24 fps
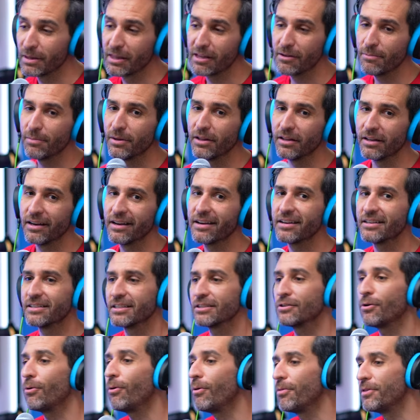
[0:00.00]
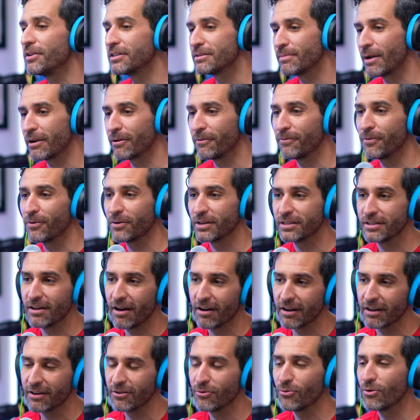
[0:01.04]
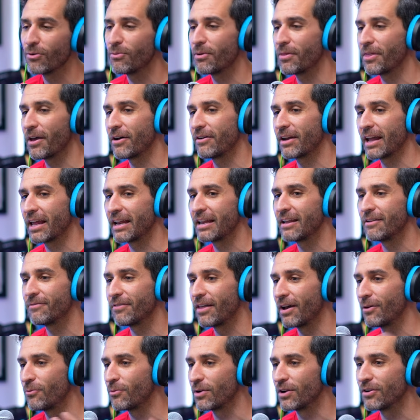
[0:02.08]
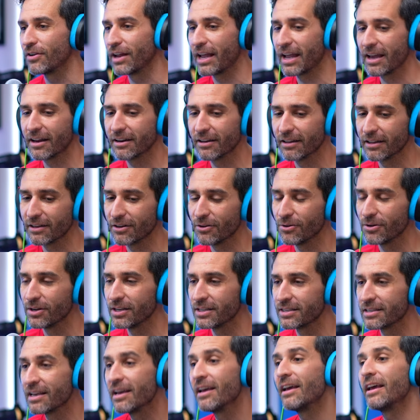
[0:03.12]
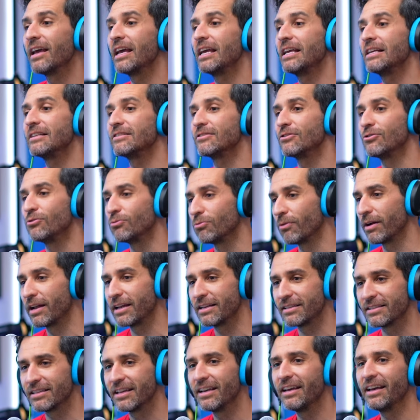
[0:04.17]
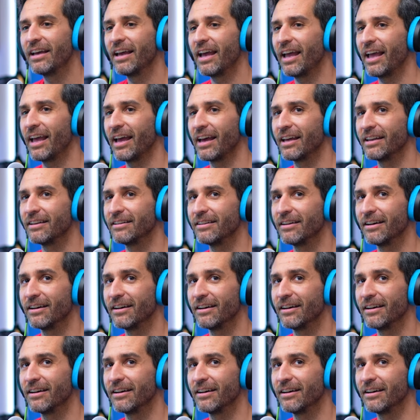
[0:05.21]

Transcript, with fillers: the ability to just hold this microphone and talk into it without any of that weird handling noise is great and